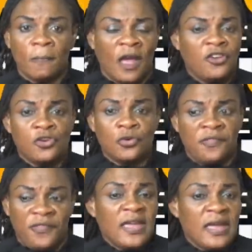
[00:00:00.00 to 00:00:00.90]
And you know, the
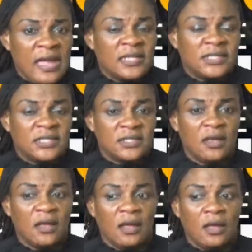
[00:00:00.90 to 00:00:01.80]
thing is,
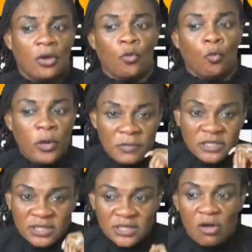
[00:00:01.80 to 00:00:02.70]
we
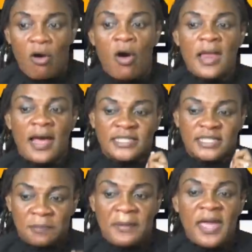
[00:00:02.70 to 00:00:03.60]
must call a
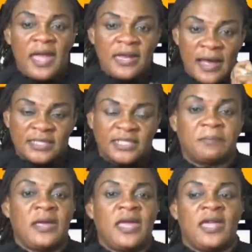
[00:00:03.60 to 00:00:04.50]
spade a
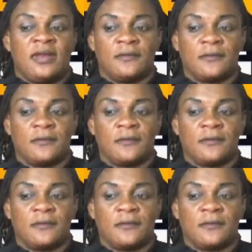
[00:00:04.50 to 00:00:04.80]
spade.